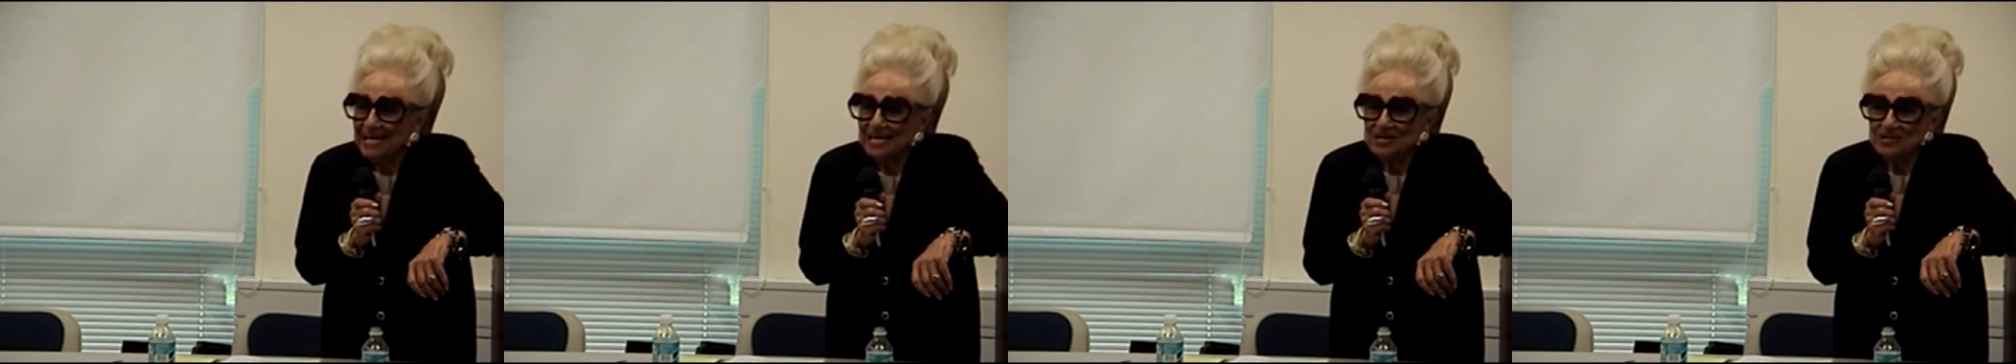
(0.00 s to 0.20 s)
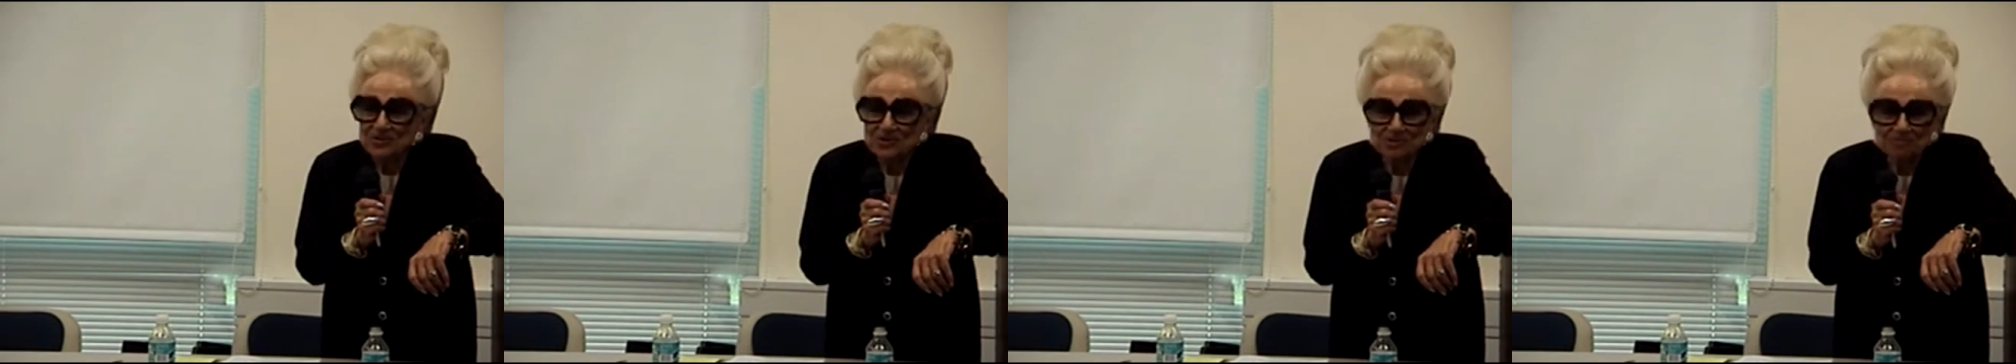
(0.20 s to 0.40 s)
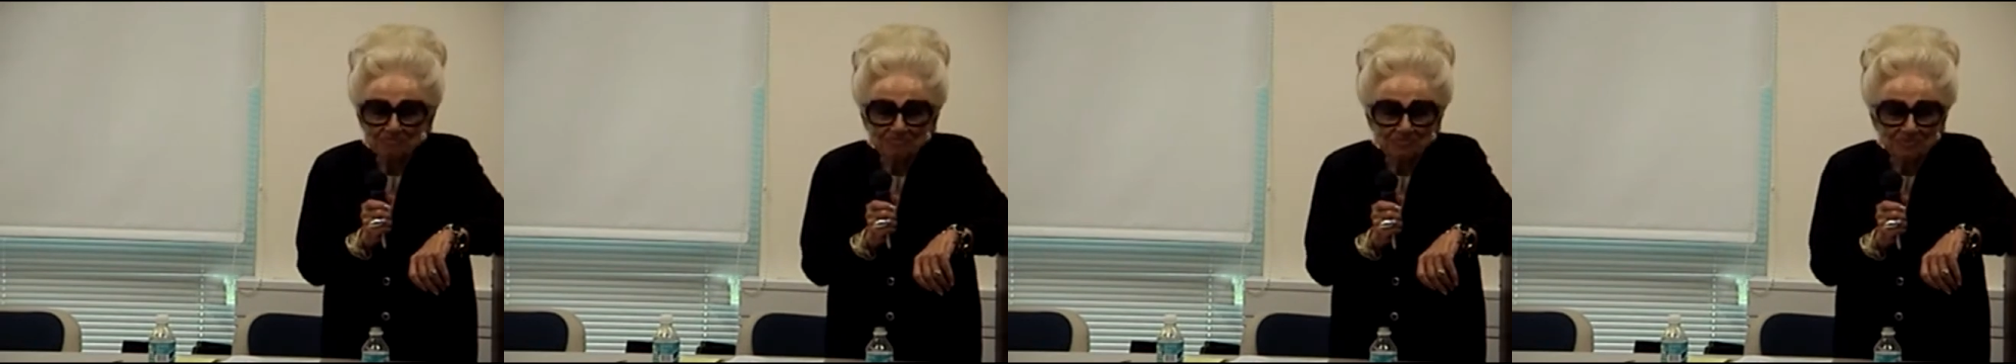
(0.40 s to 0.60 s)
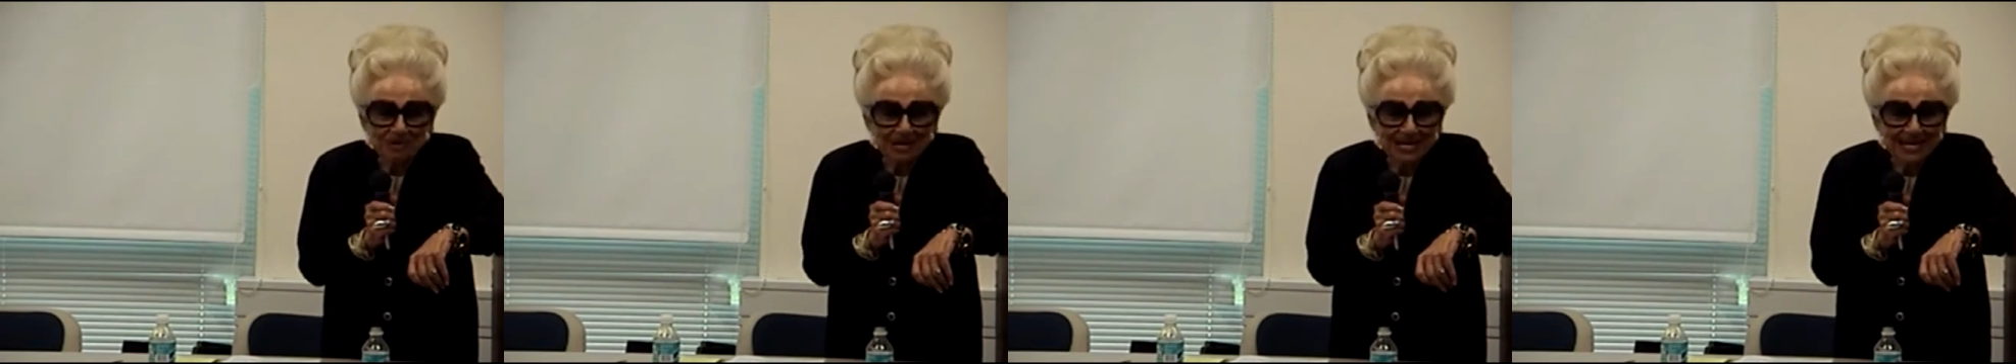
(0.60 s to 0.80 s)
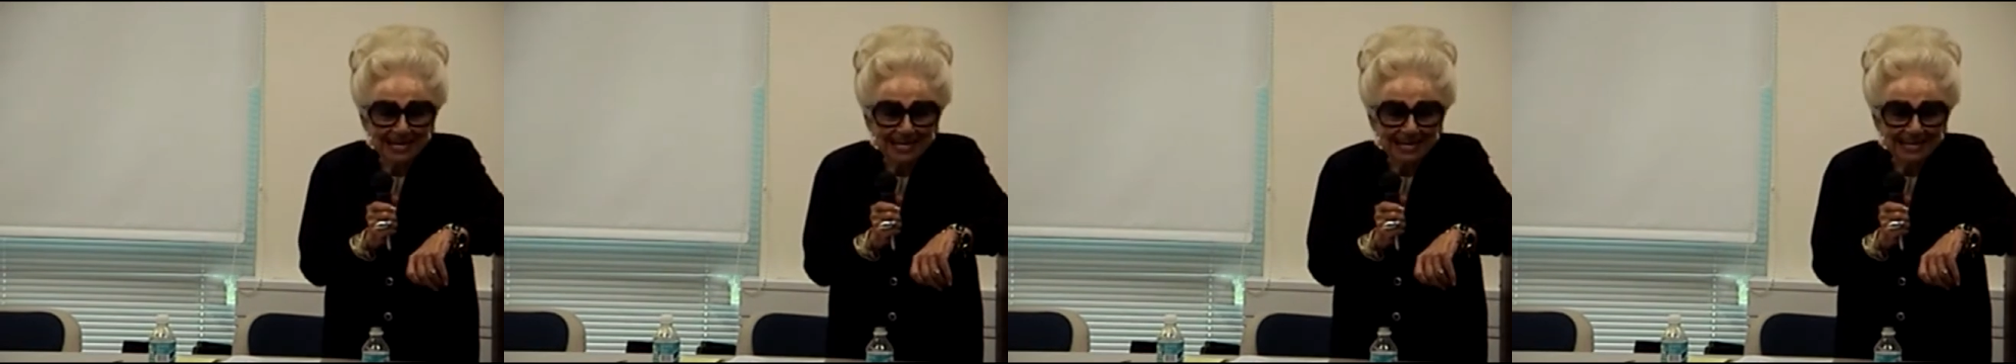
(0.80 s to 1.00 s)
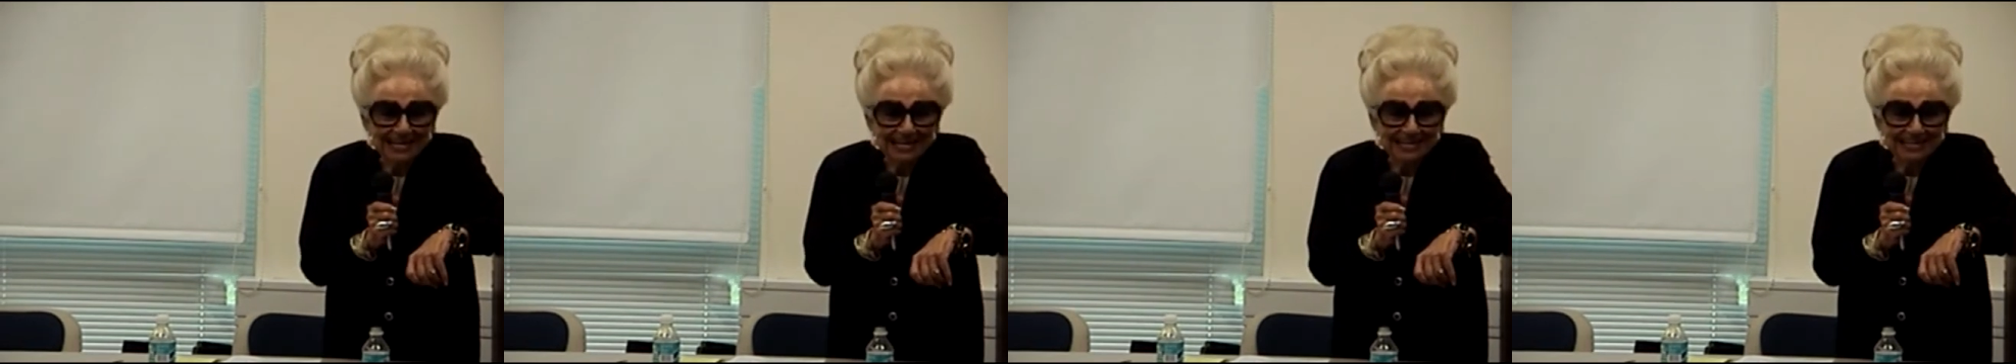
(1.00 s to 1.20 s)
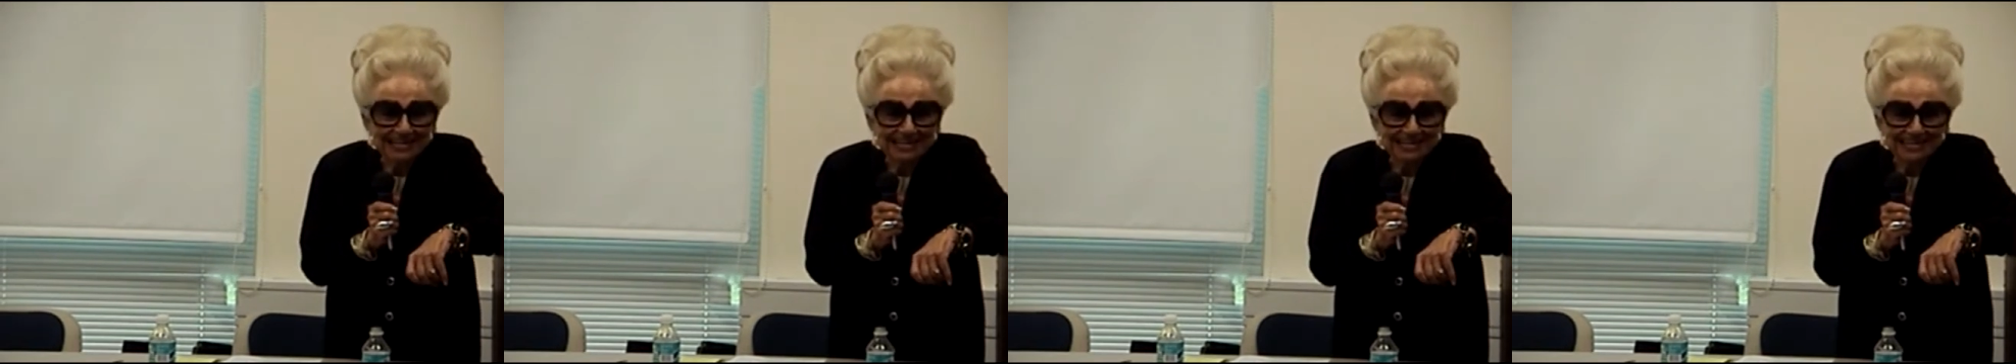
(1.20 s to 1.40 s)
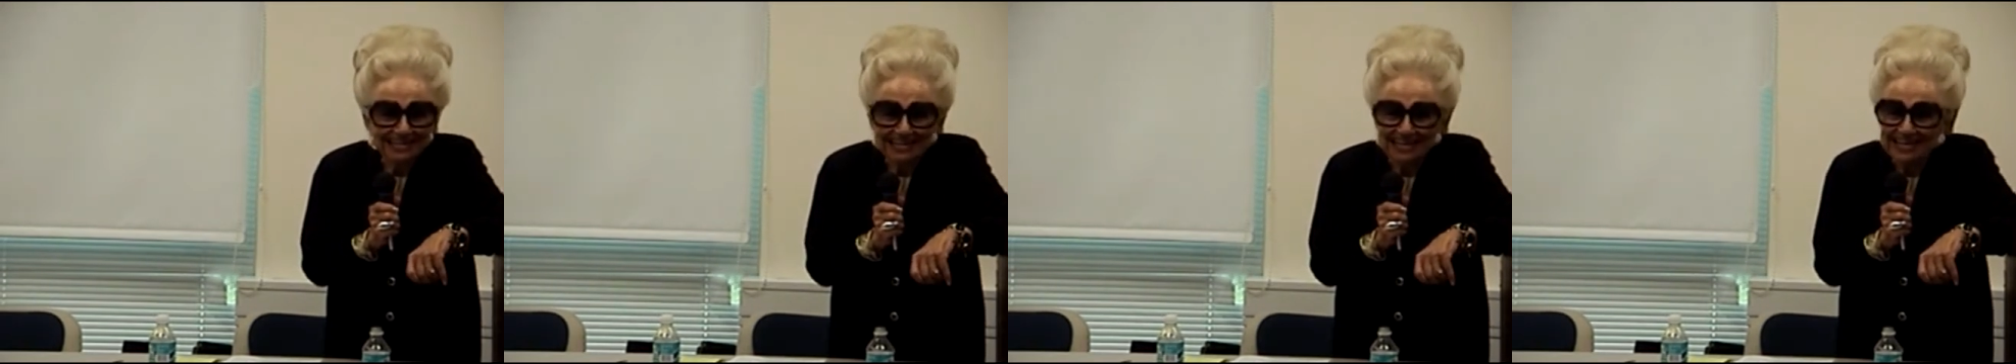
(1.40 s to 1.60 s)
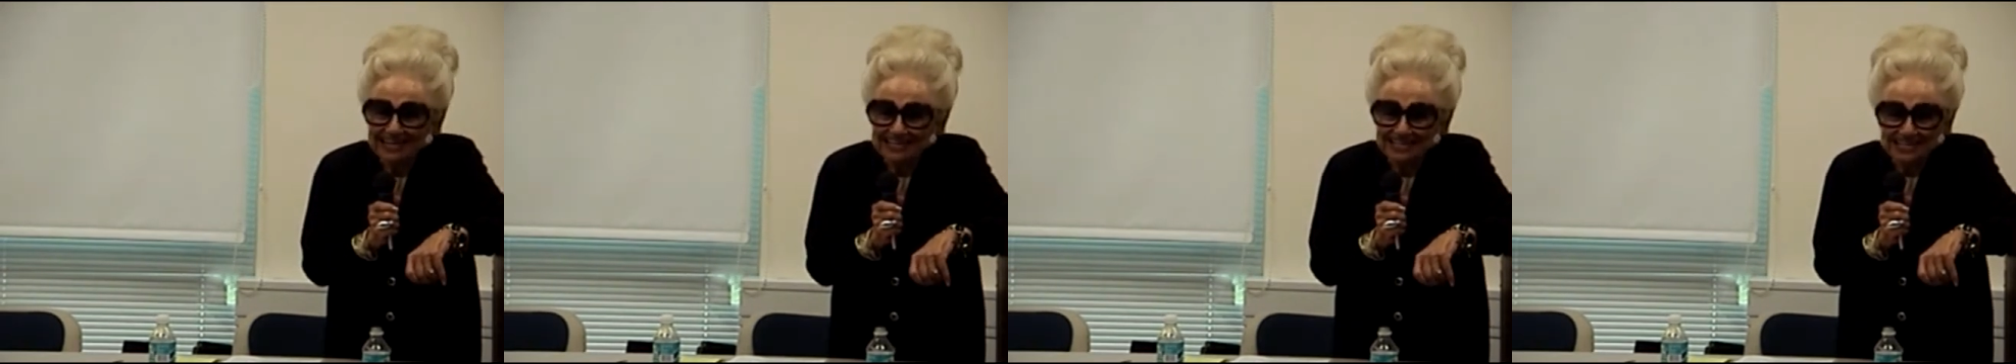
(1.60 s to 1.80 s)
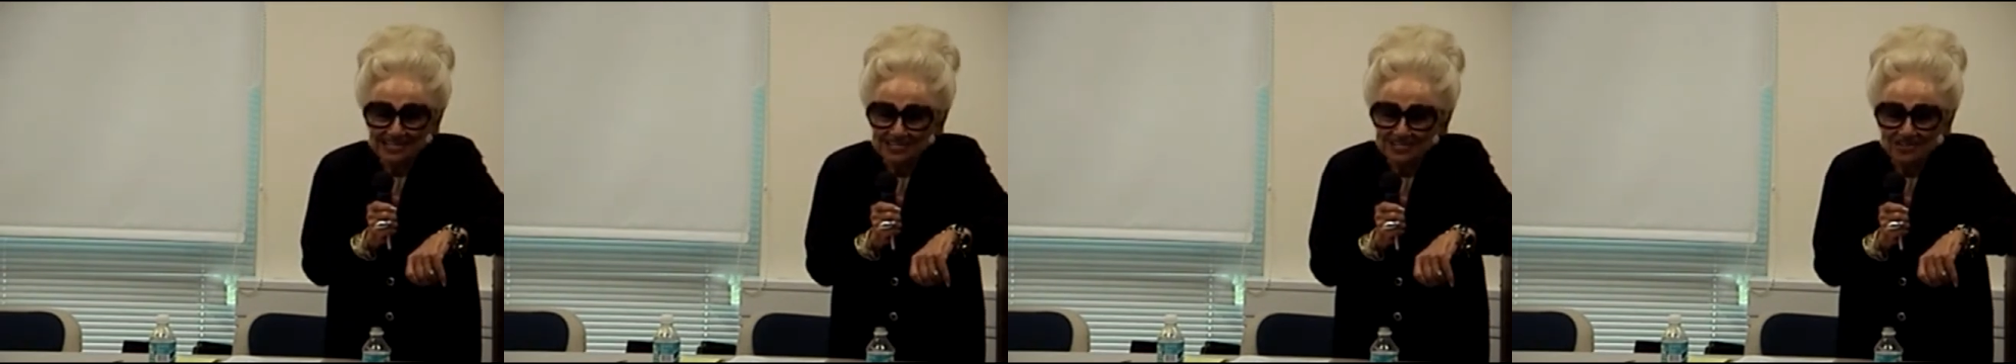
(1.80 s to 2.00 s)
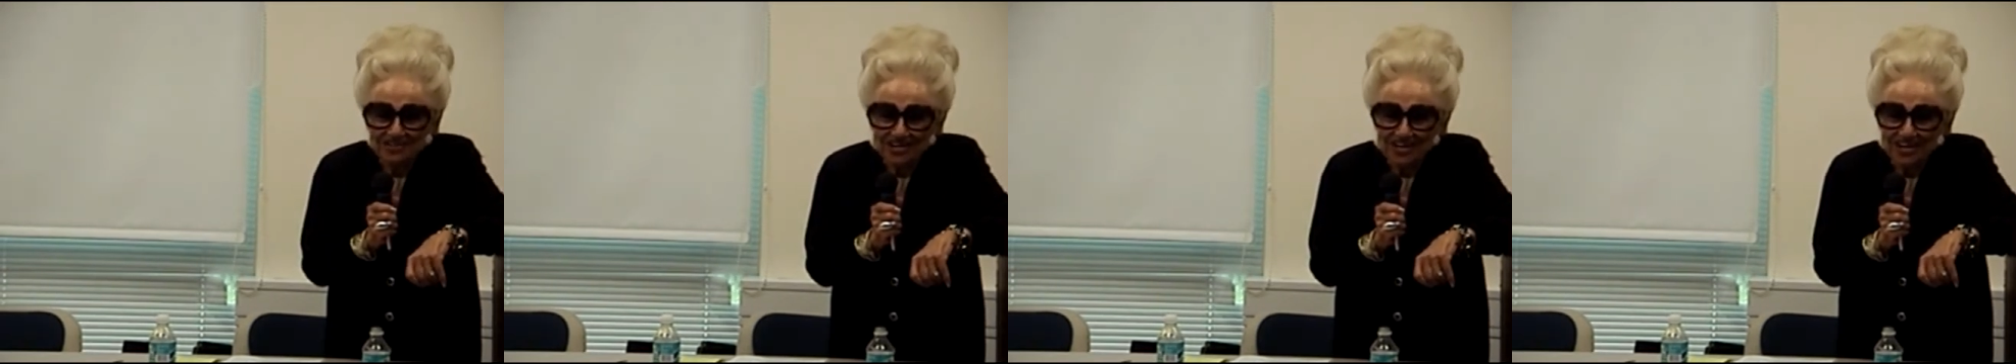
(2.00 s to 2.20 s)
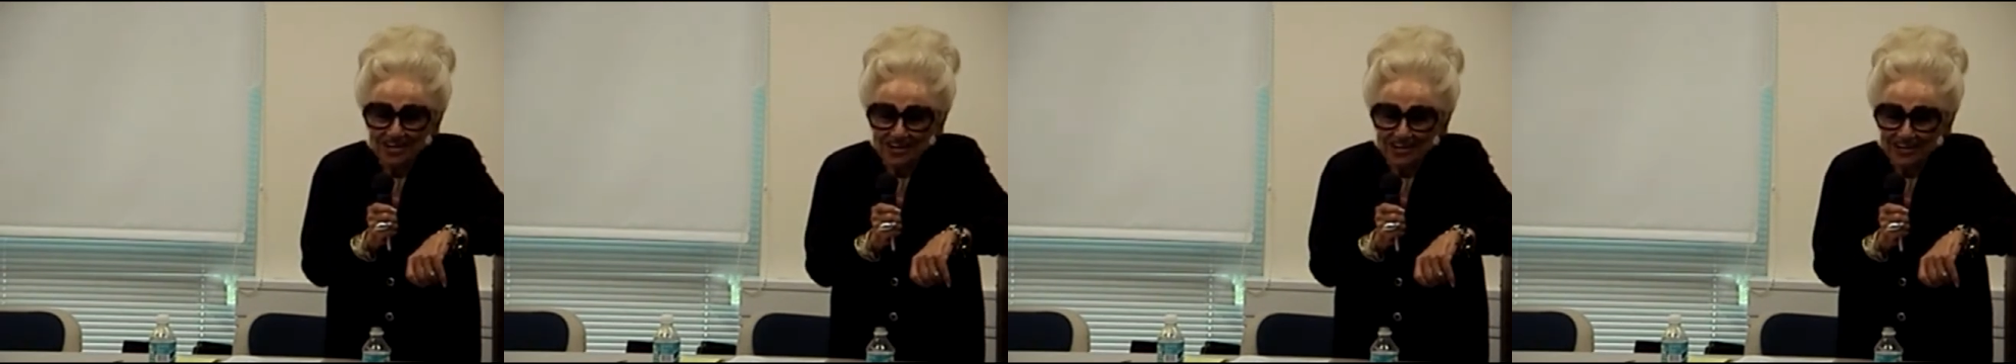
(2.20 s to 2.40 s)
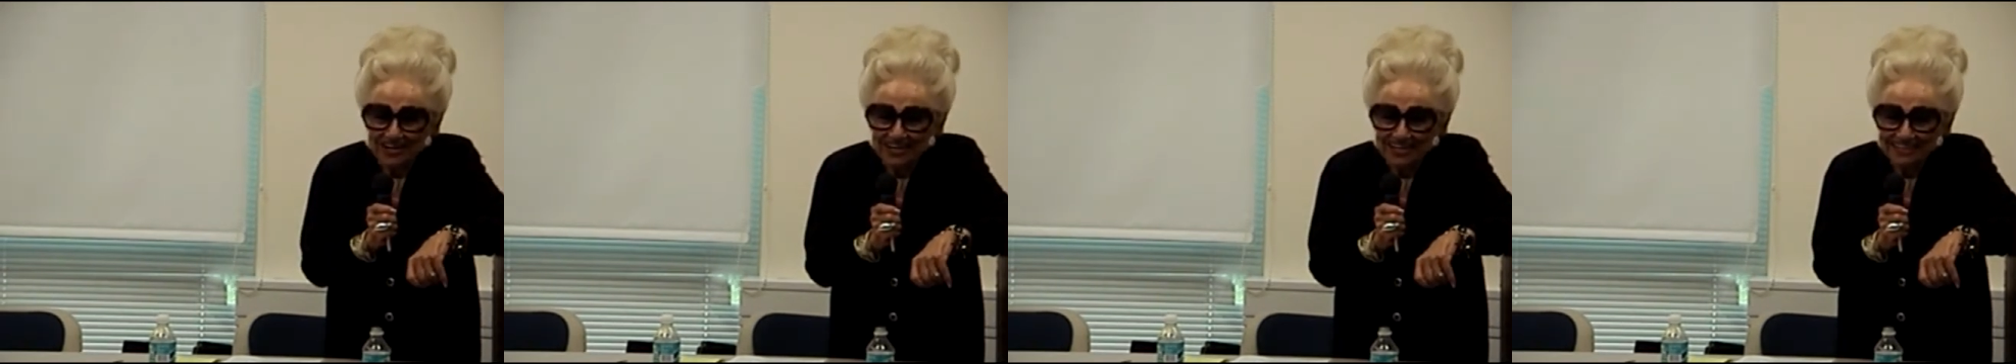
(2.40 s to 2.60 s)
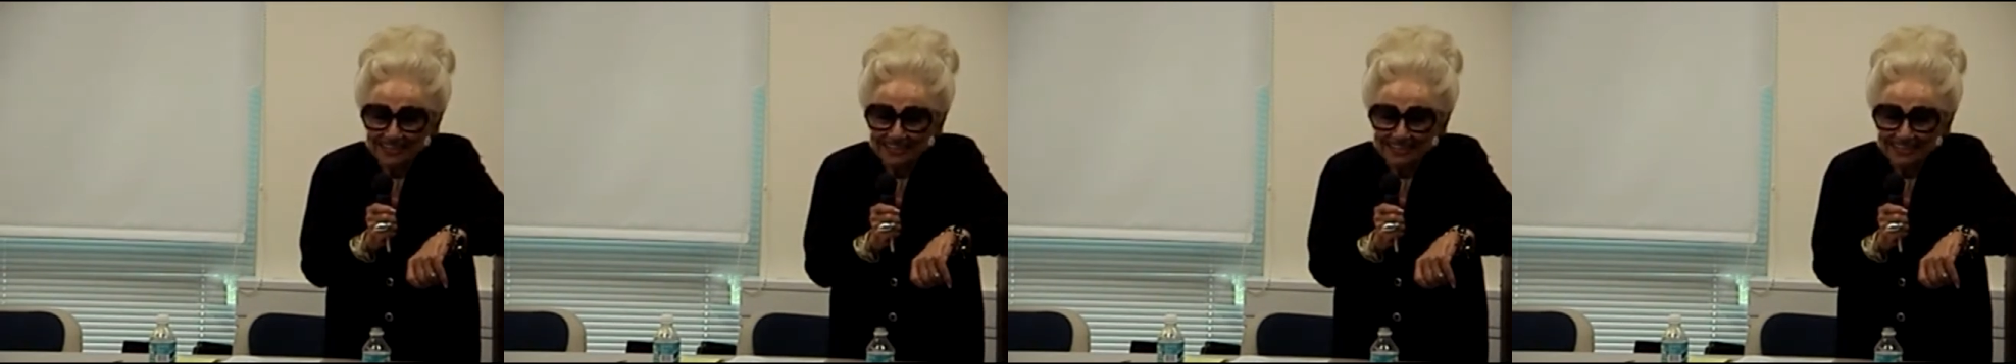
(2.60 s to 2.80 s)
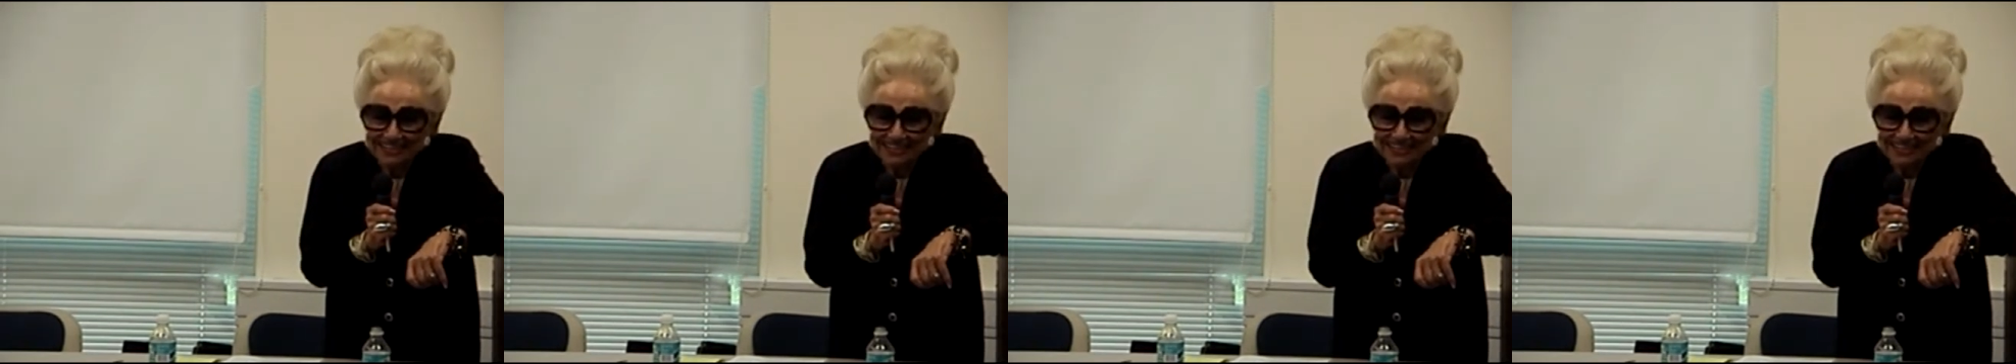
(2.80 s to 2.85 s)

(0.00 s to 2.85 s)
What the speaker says: in your brain and in your heart.